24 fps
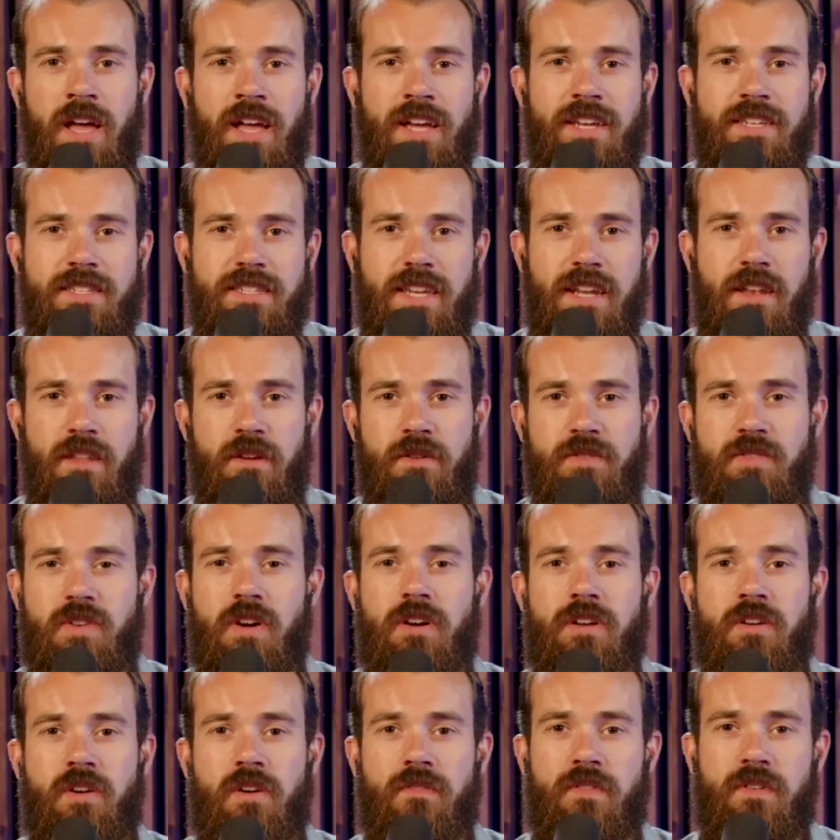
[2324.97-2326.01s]
send those
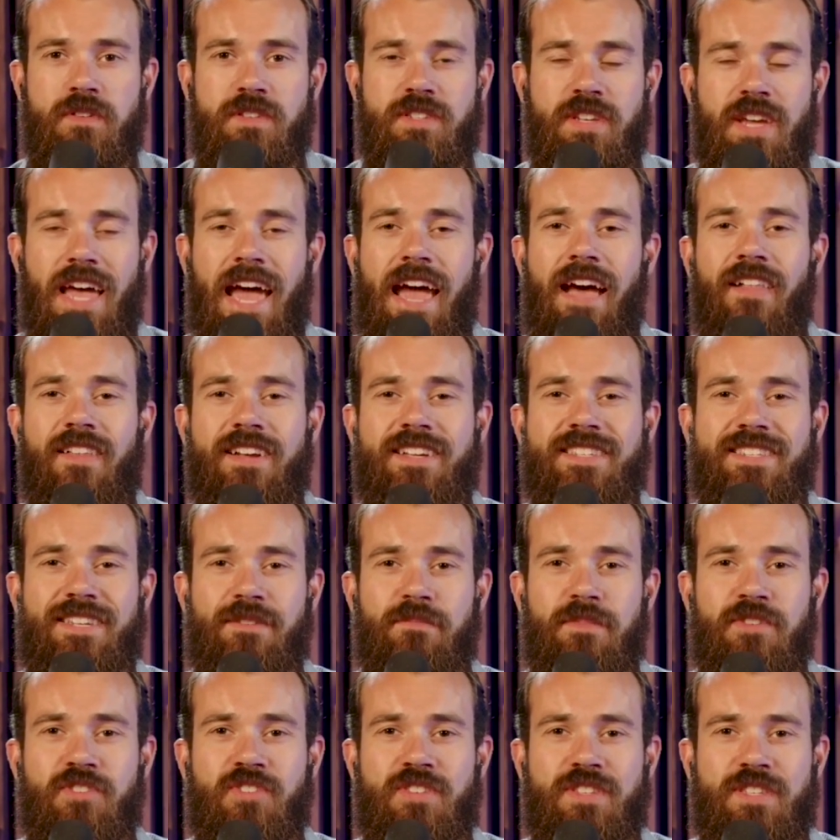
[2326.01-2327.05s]
on over to
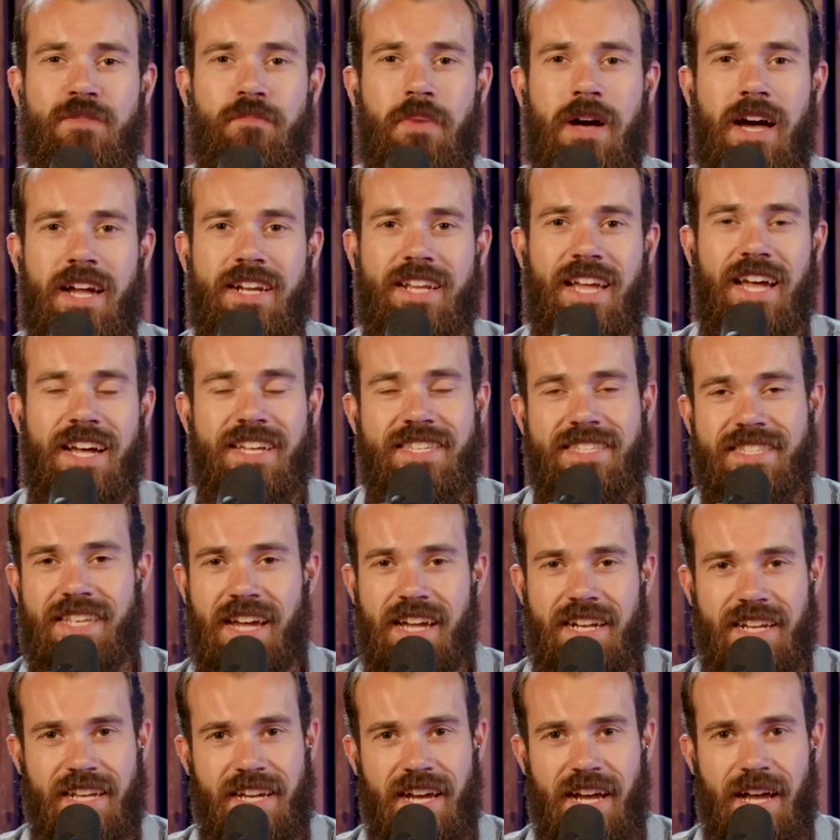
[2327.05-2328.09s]

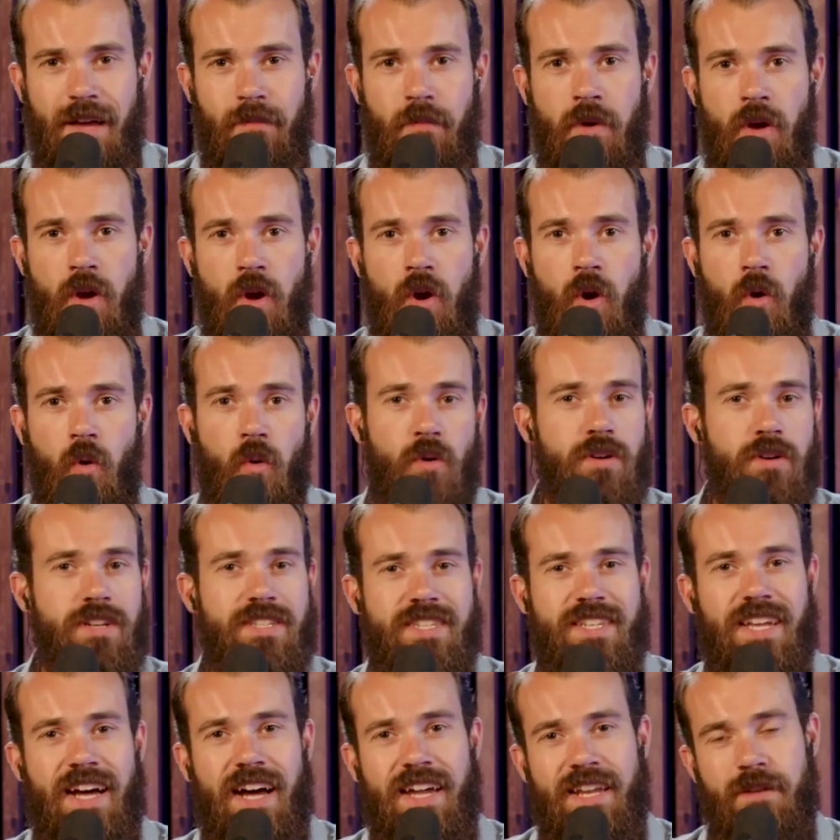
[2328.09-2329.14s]
alex@missionspodcast.com or to
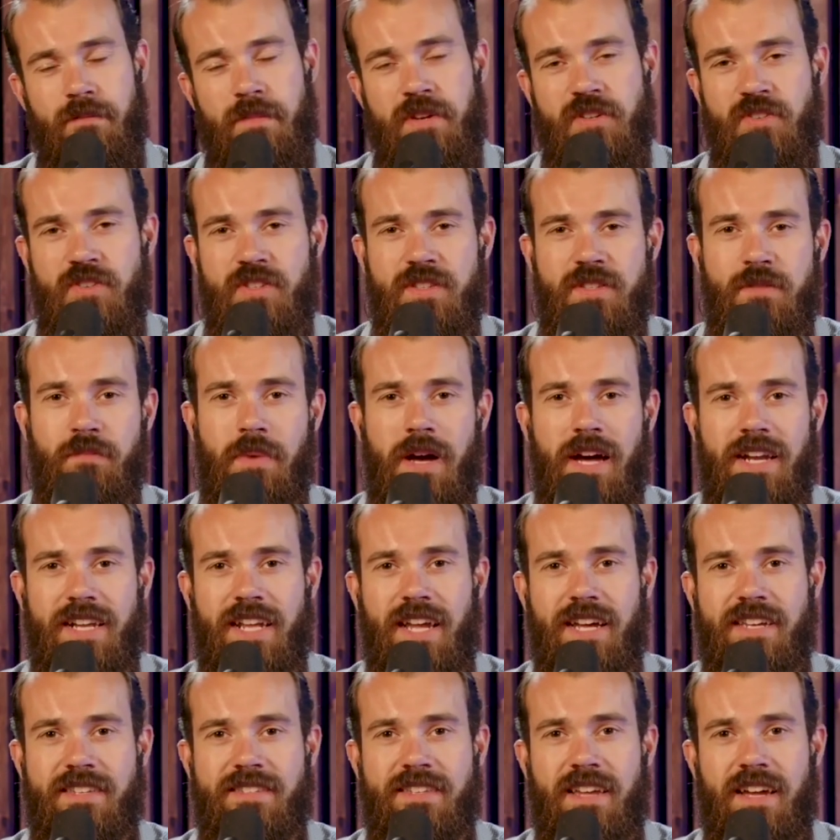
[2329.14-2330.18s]

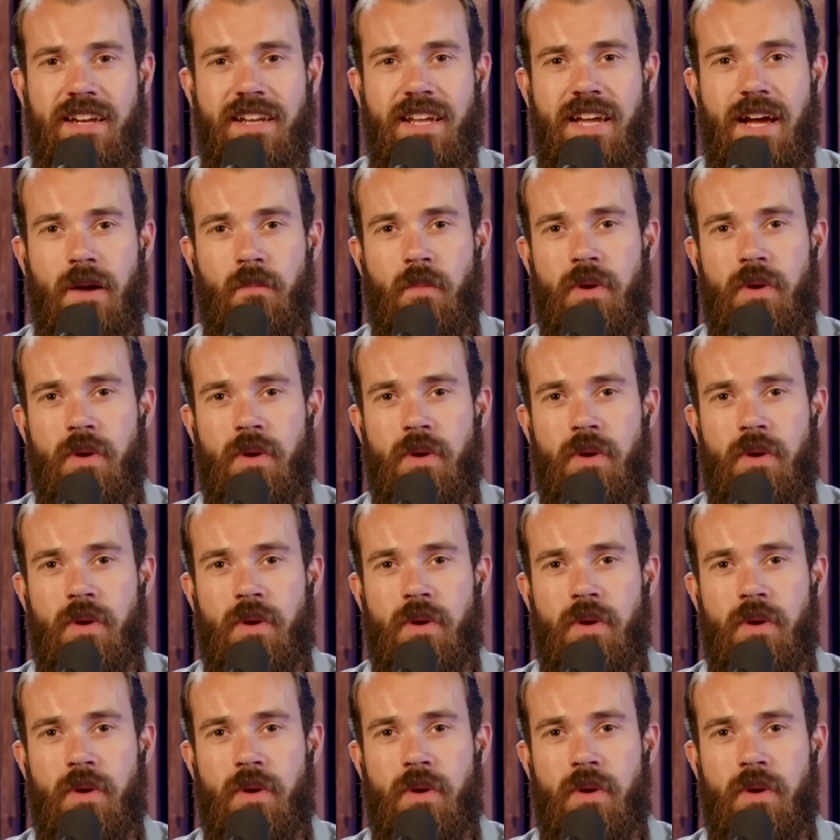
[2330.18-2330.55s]
scott@missionspodcast.com.